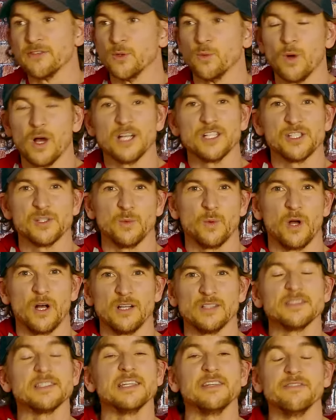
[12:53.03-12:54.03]
to wash the
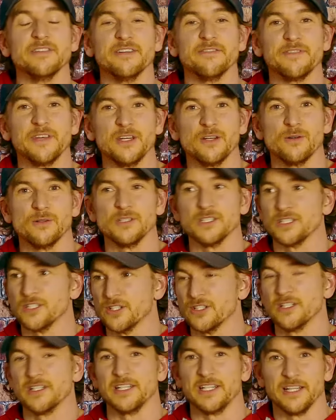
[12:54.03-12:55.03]
walls even if they don't look
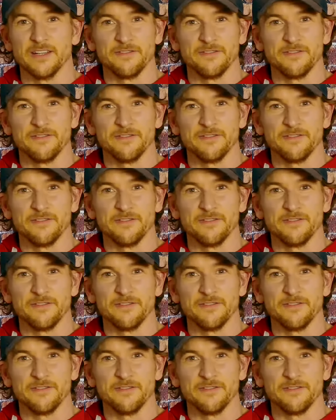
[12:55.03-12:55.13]
dirty.